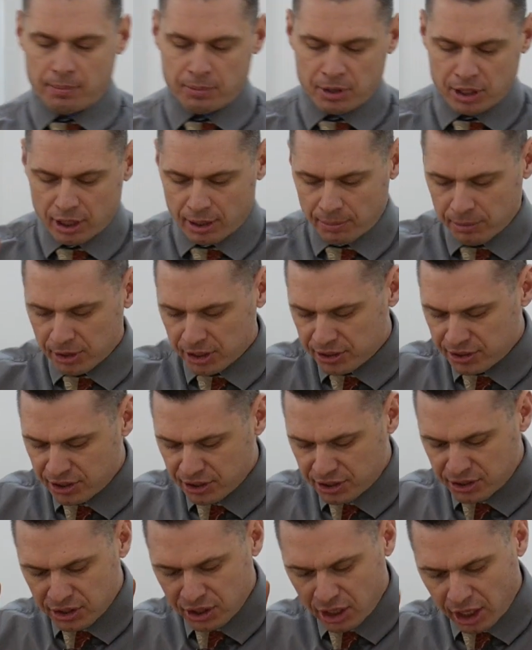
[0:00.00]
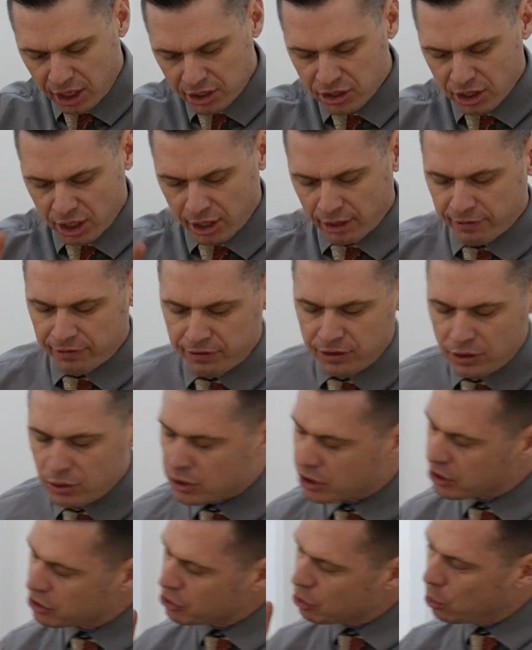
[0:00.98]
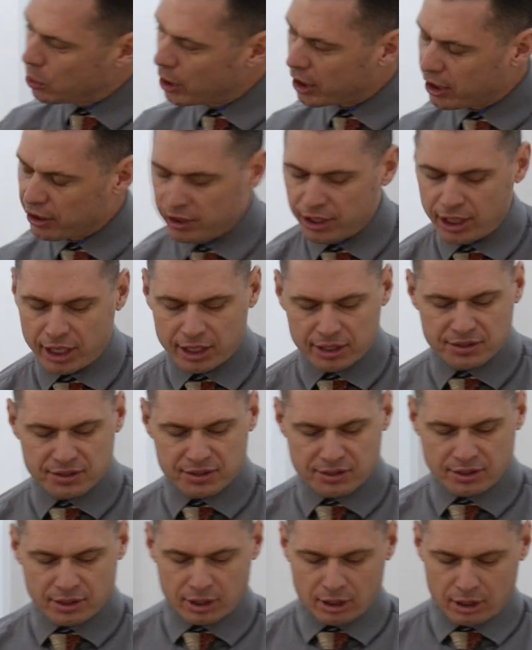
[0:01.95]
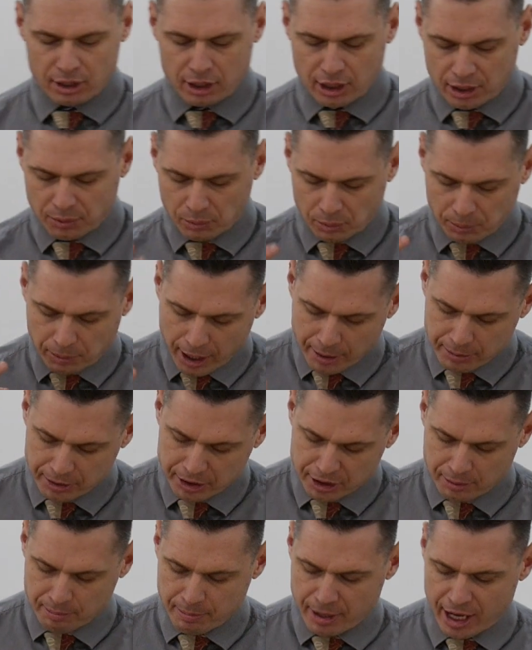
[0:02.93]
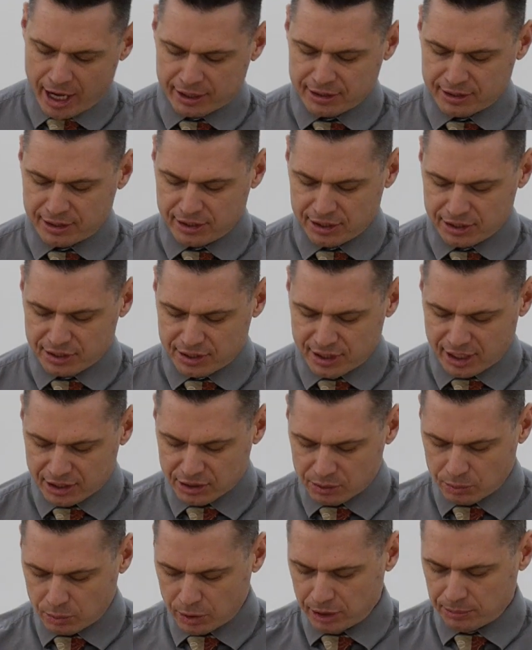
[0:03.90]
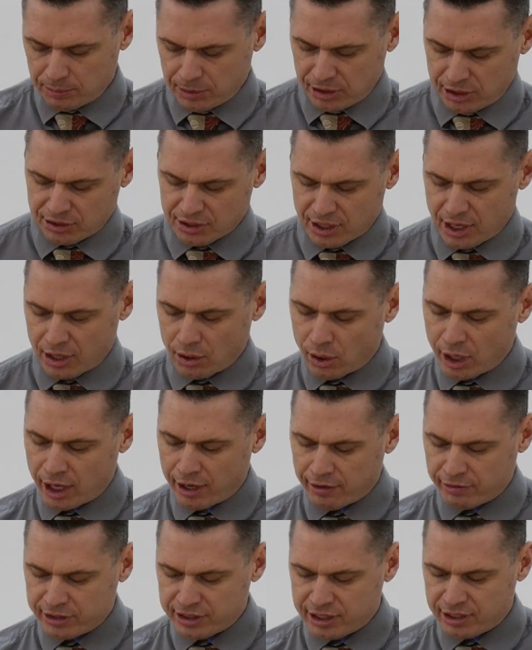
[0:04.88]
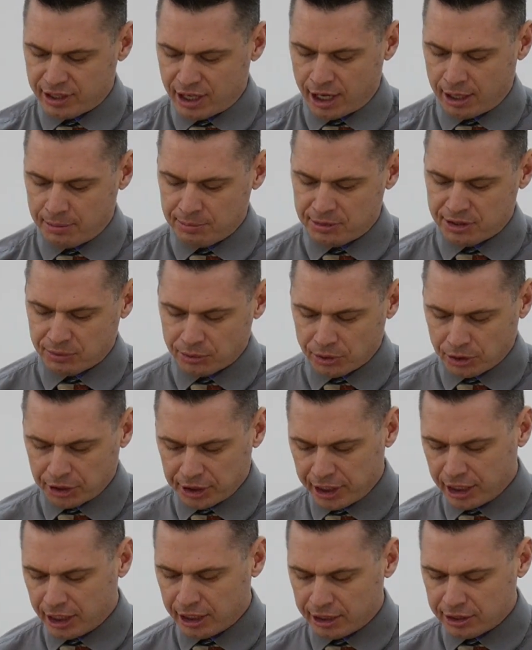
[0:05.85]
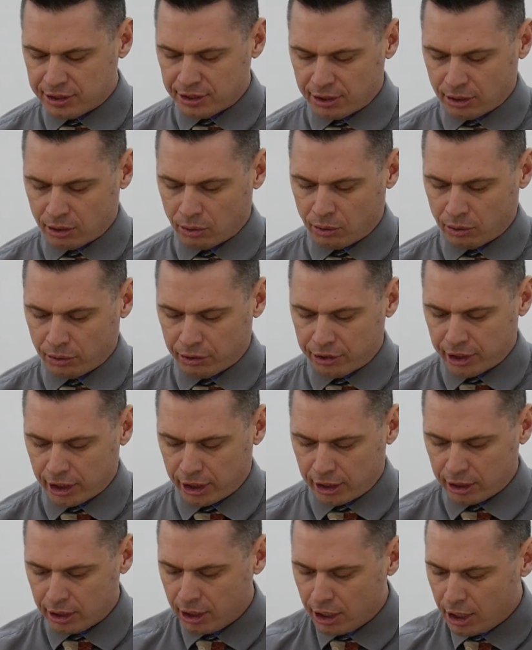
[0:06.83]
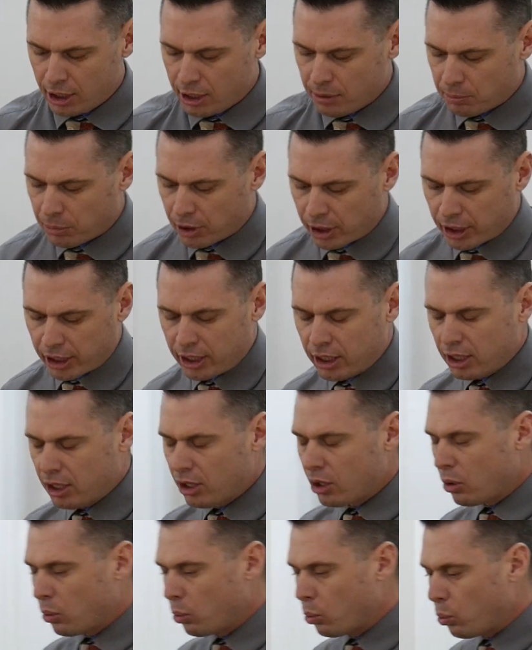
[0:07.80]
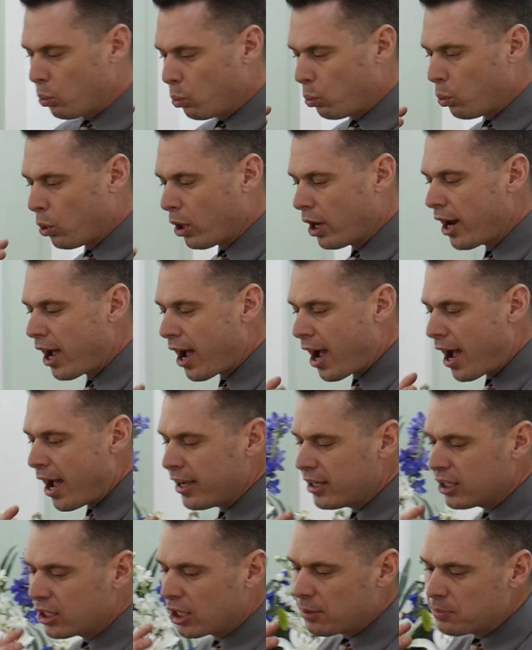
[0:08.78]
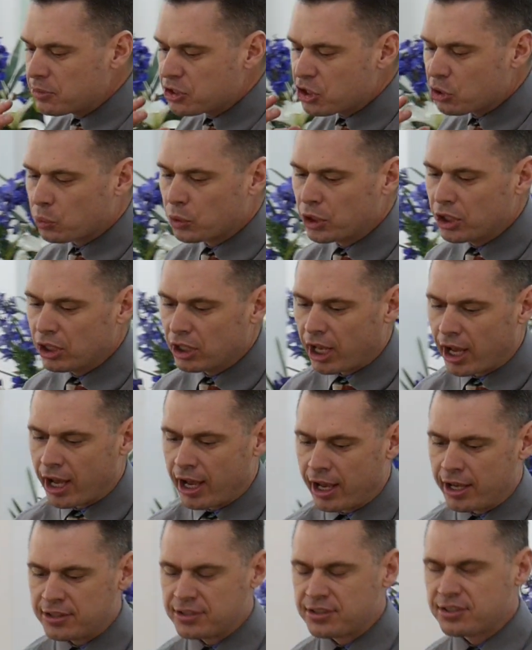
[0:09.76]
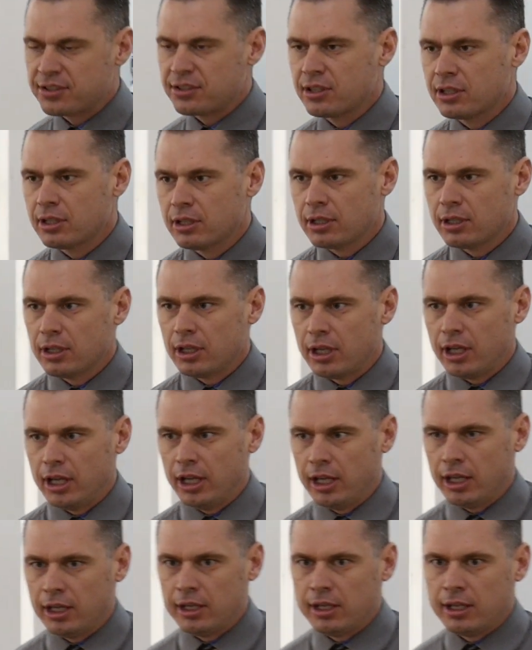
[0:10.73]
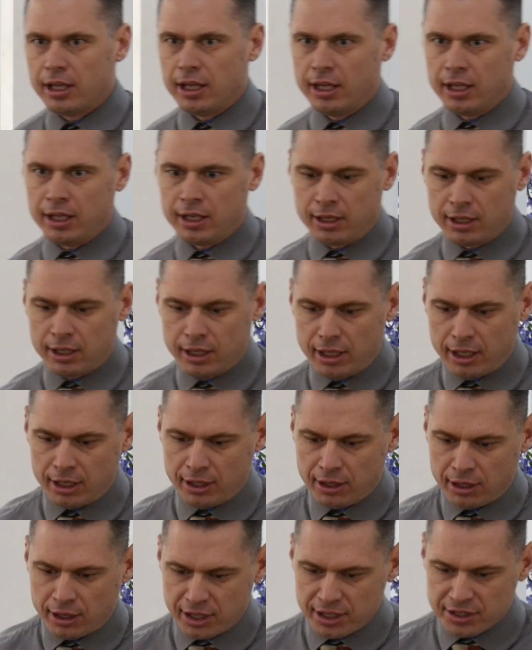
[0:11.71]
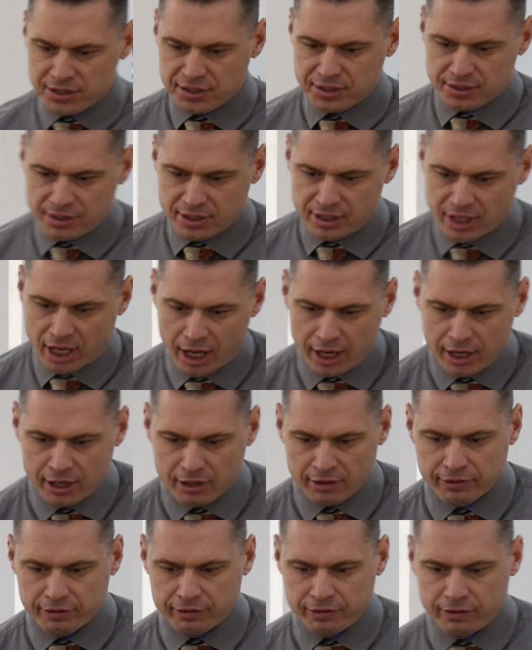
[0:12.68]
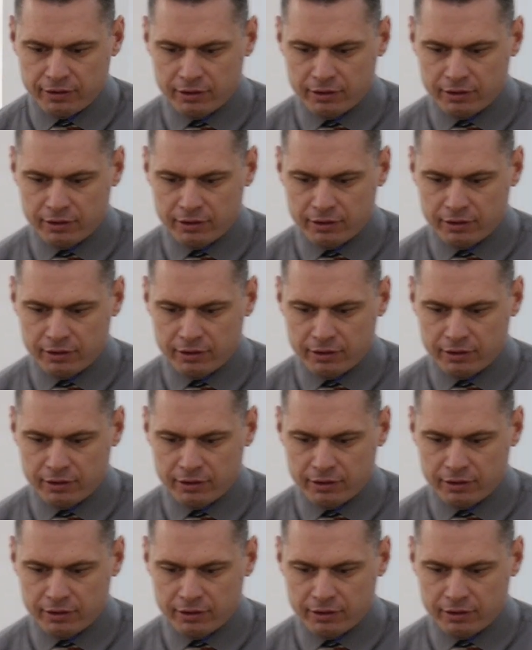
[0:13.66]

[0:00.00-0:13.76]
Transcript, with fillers: I'm, gonna, I'm gonna just touch on a few just quick things, and we'll probably come back to this next week because I don't have a time to really get into the whole thing. But what I come to realize in in in this kind of